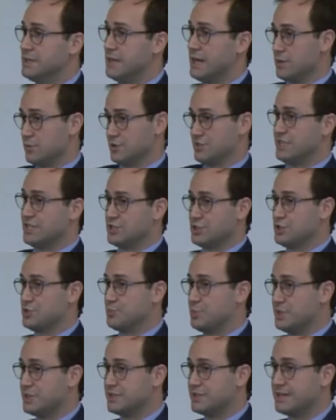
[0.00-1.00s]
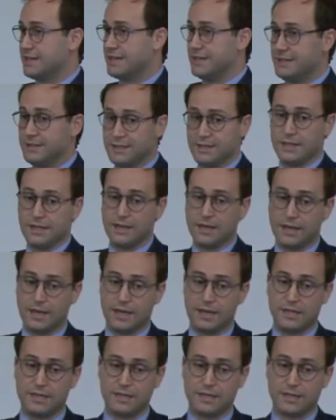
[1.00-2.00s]
I was led to speak today,
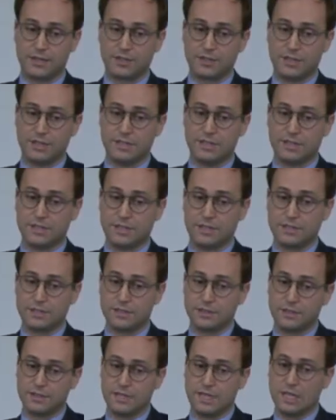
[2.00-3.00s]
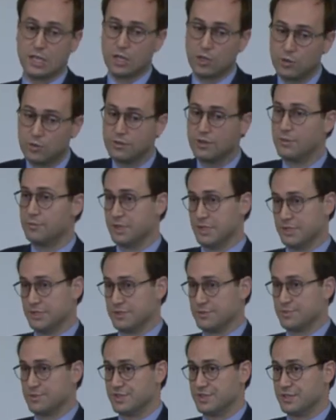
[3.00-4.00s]
I actually didn't include them in
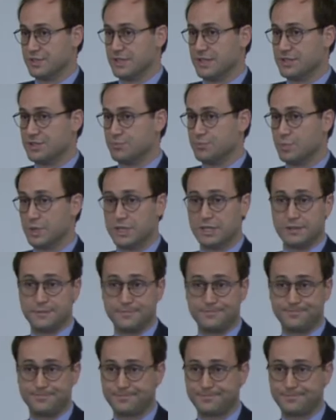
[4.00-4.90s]
this presentation, but